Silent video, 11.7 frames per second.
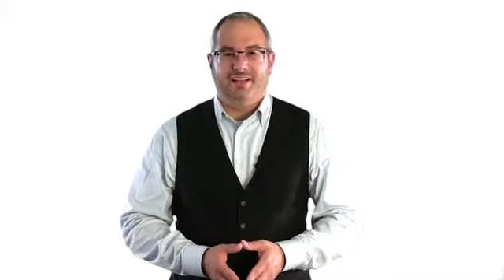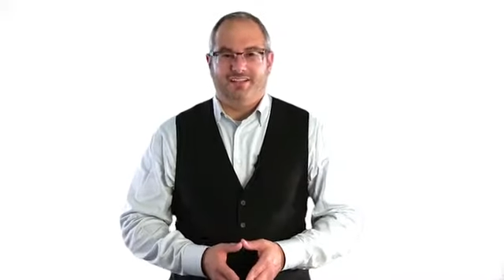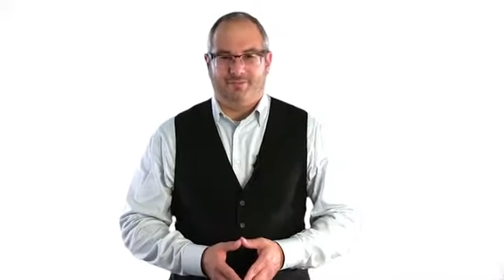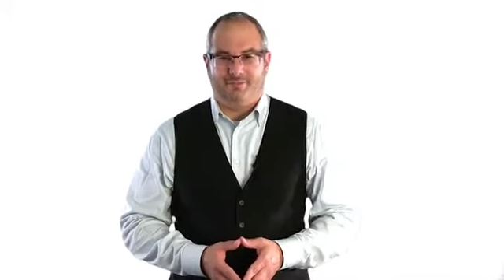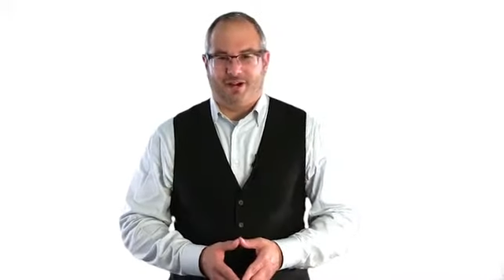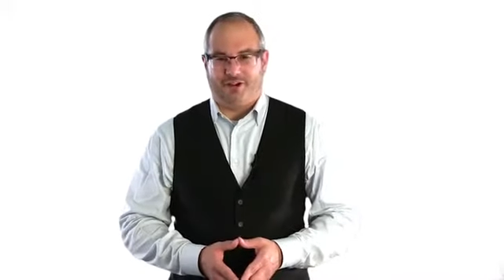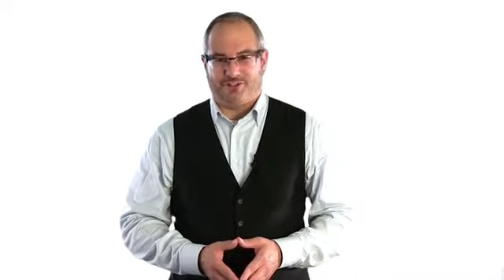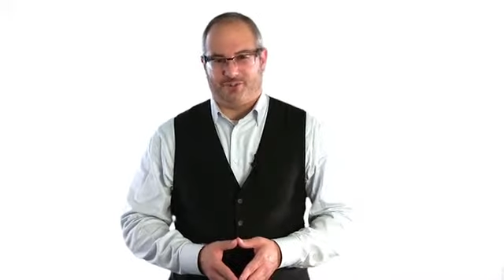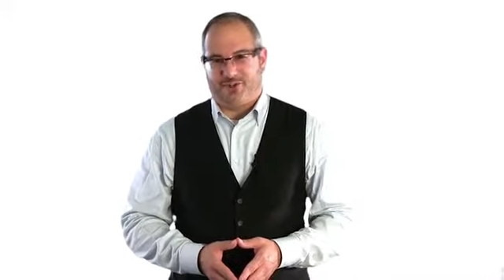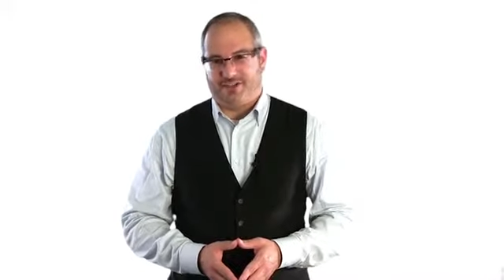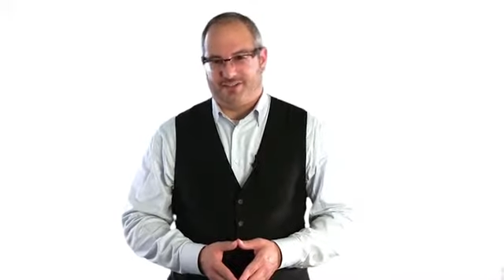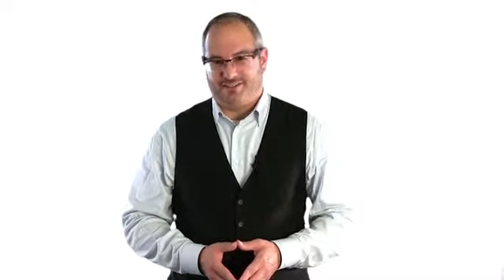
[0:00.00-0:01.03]
that buyers
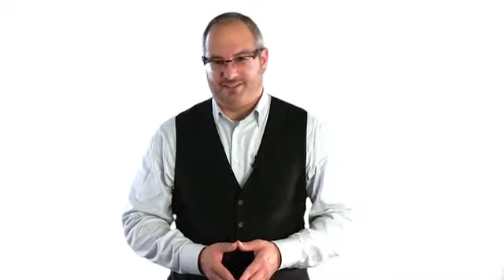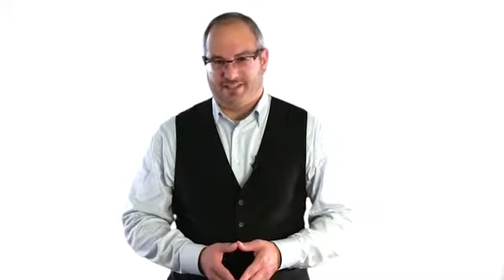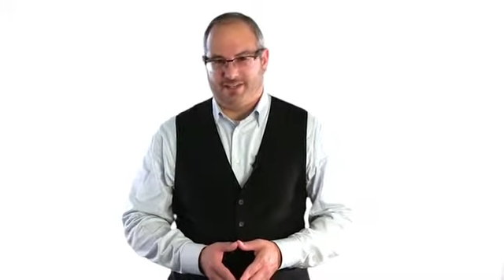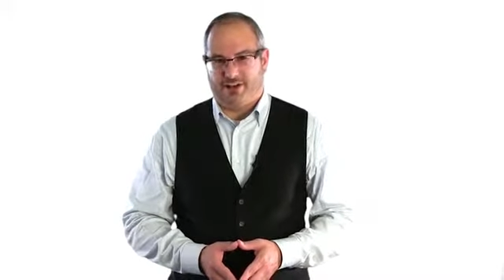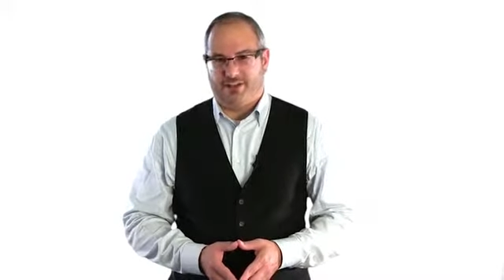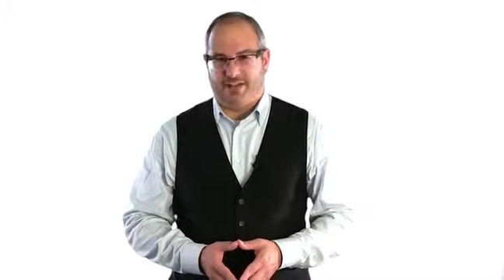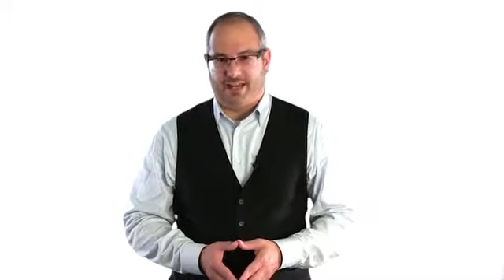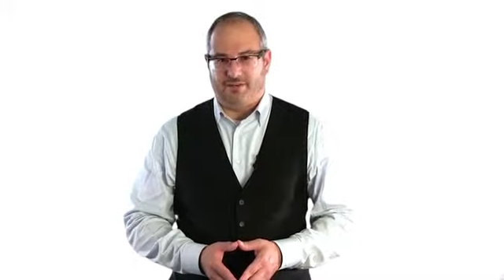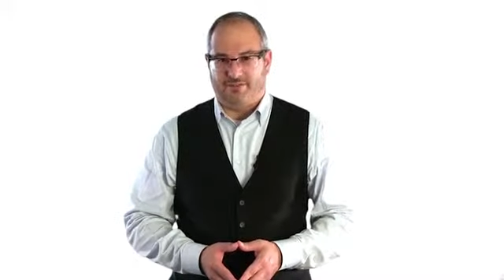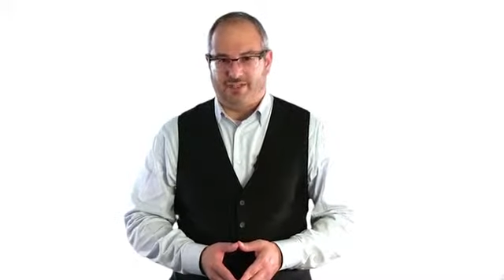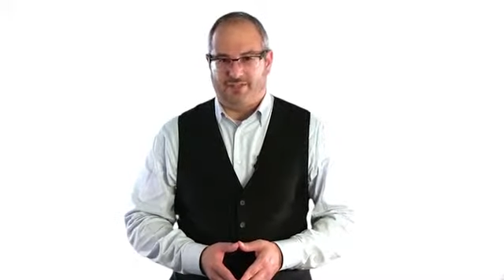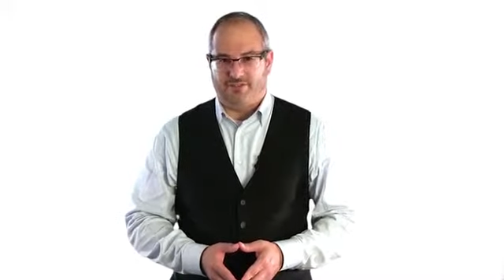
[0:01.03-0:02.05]
wanted to see
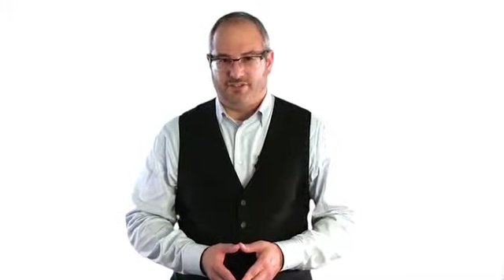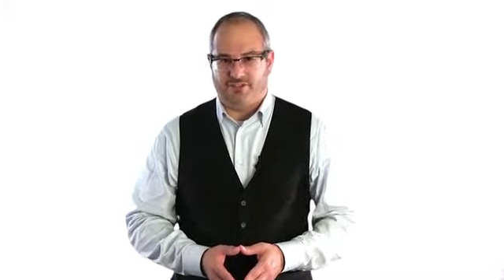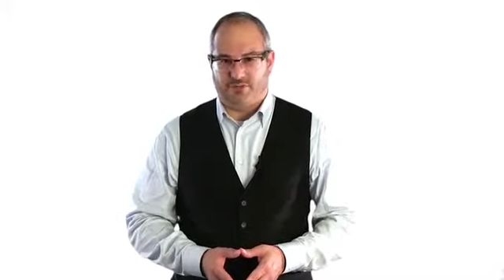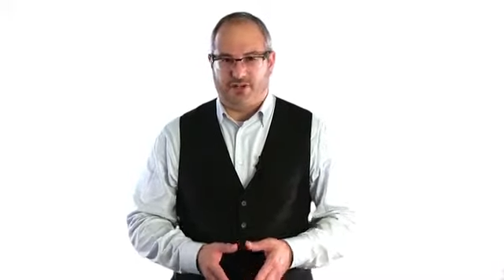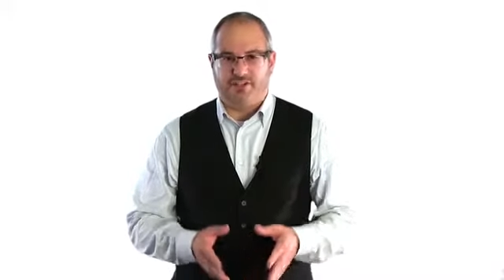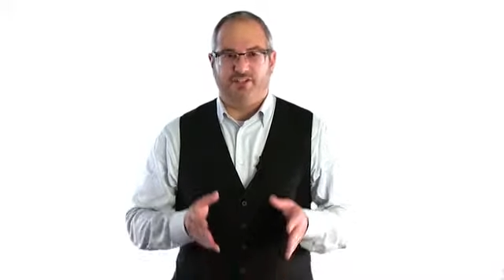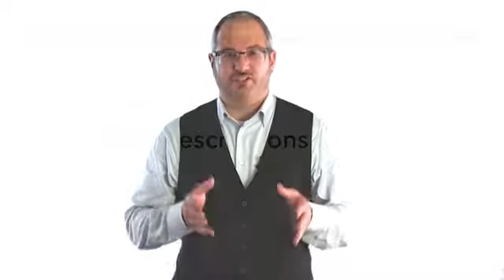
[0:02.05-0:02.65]
online with inventory.